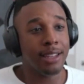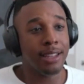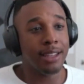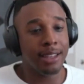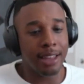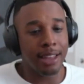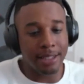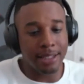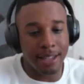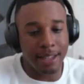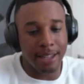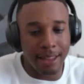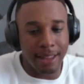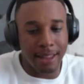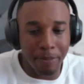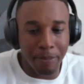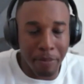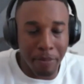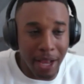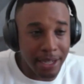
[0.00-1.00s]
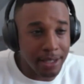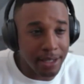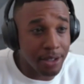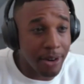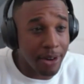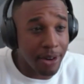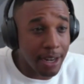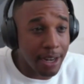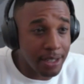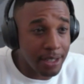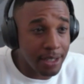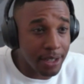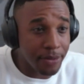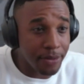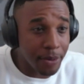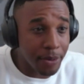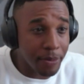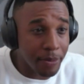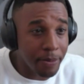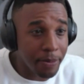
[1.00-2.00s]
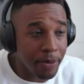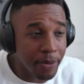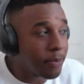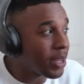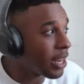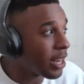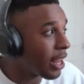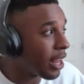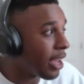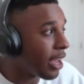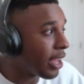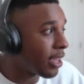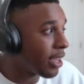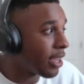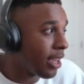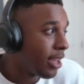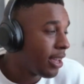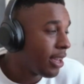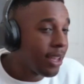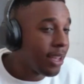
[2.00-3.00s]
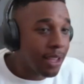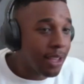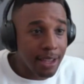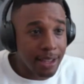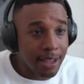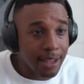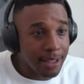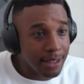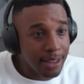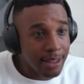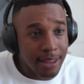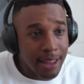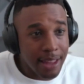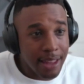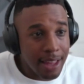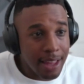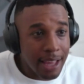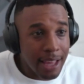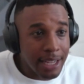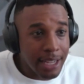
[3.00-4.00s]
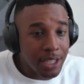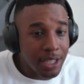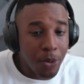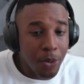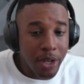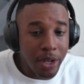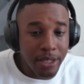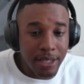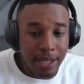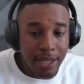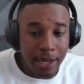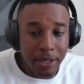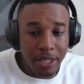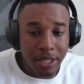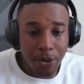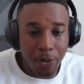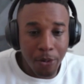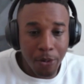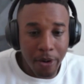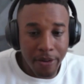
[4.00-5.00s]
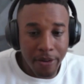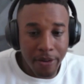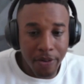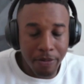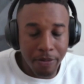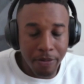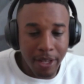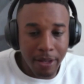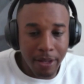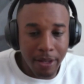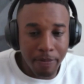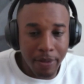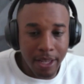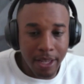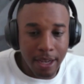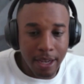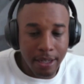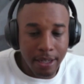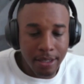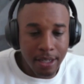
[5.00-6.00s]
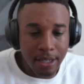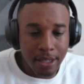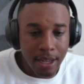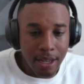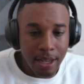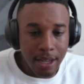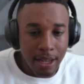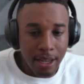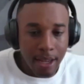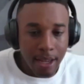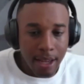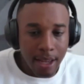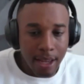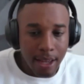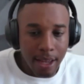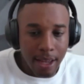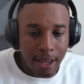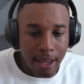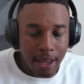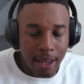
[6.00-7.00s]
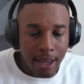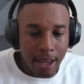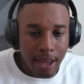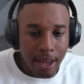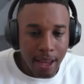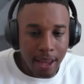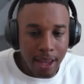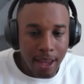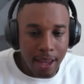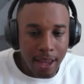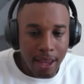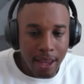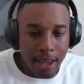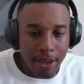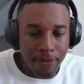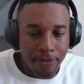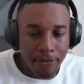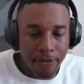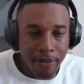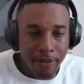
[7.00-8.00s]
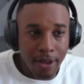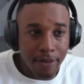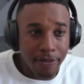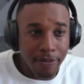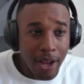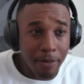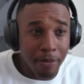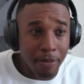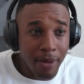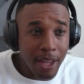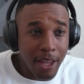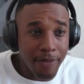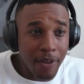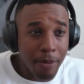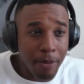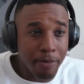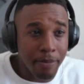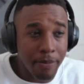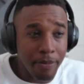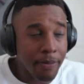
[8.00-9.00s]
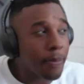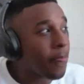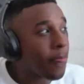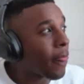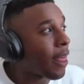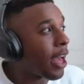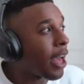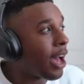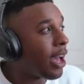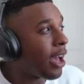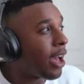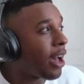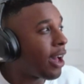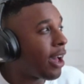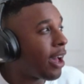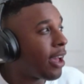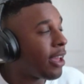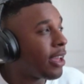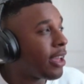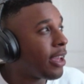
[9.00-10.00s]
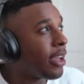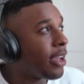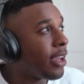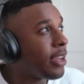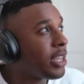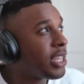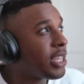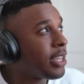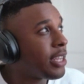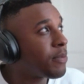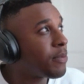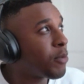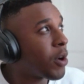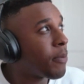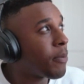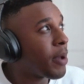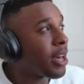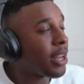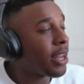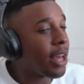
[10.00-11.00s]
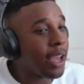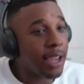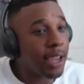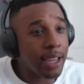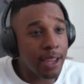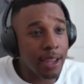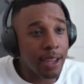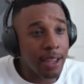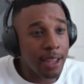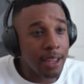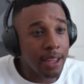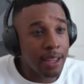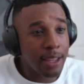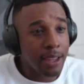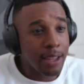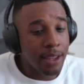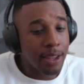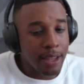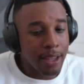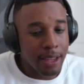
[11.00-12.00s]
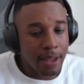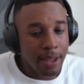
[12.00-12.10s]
I'm not saying that that's like the best strategy for people, but like that's what seems to work for me because if I'm I, it's more about like